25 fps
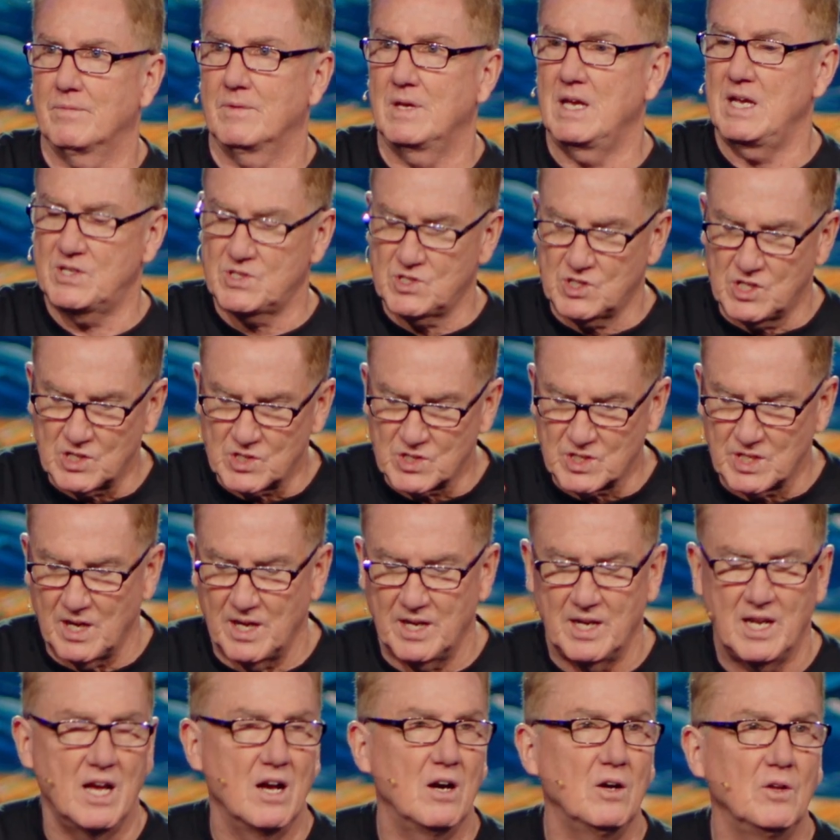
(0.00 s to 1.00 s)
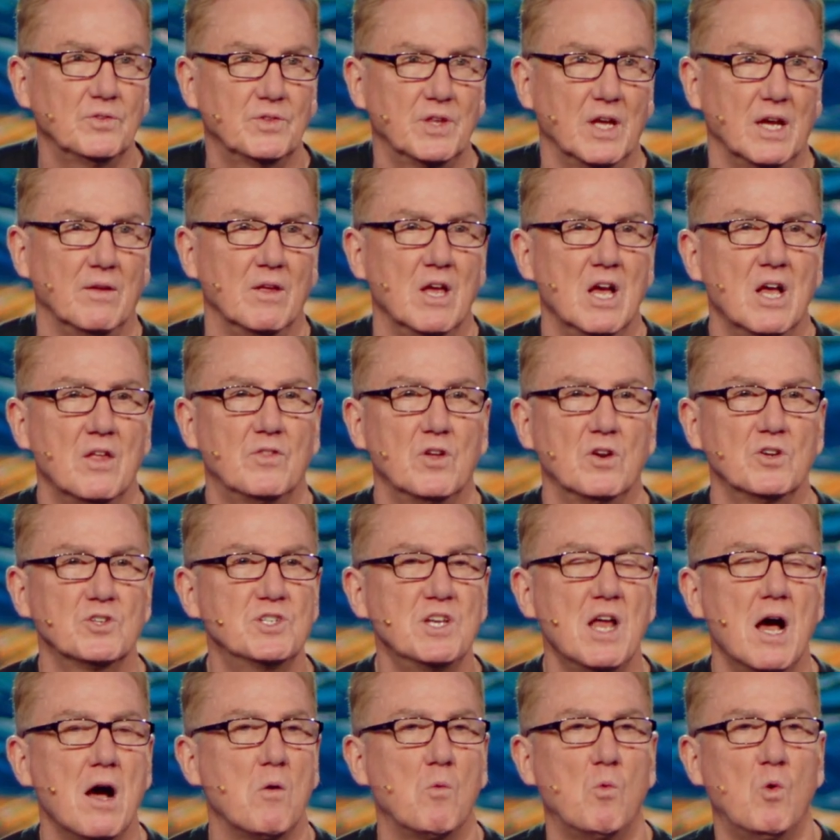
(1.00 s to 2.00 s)
It's just unhealthy. There's
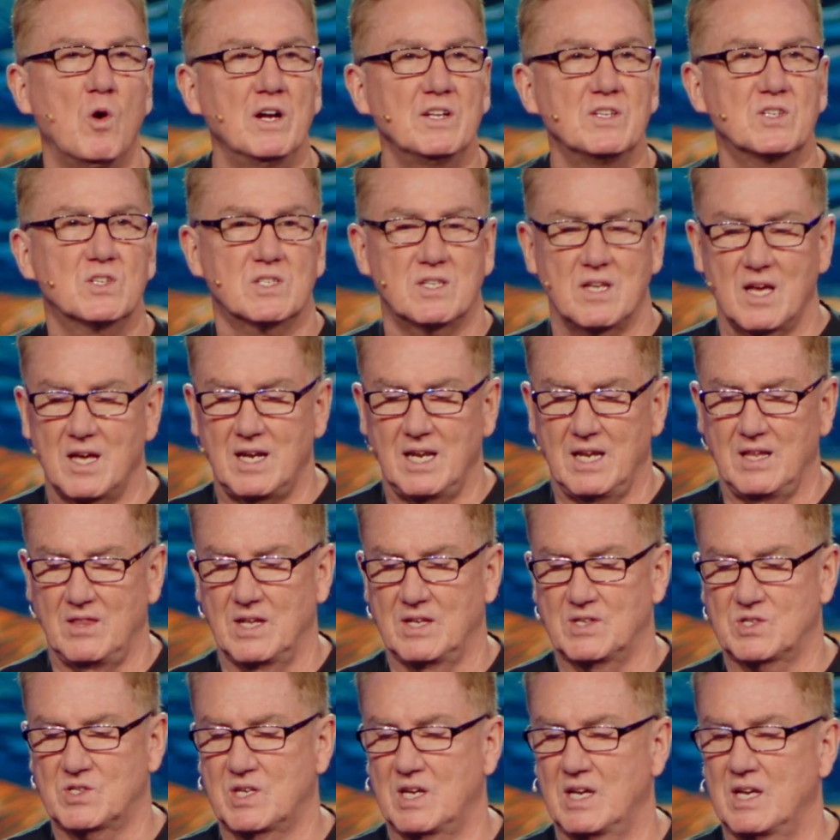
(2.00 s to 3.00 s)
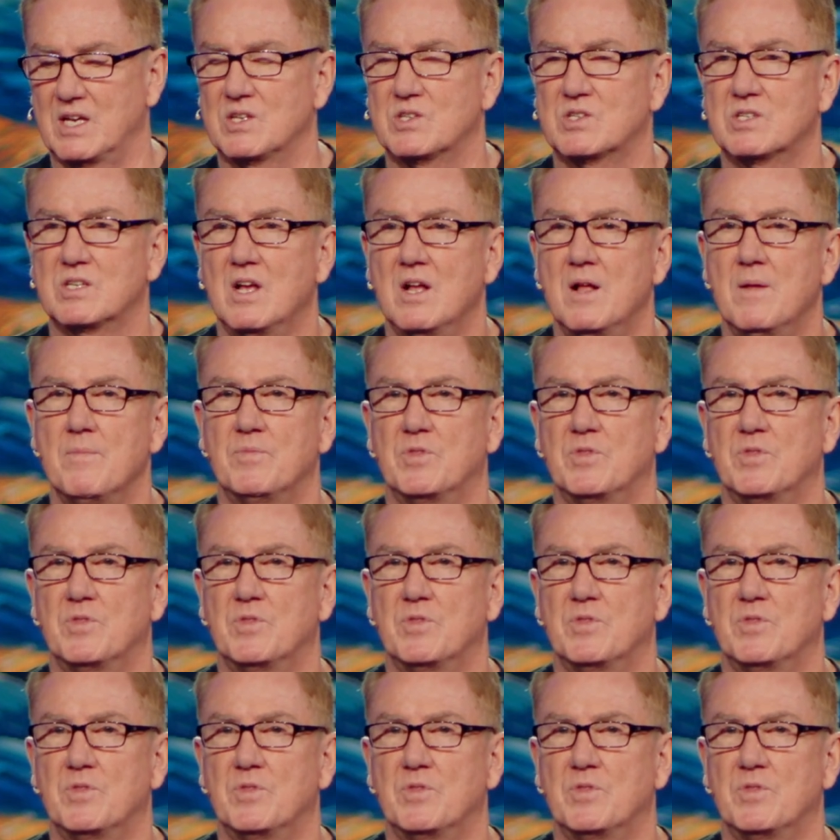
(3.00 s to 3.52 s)
not one study that says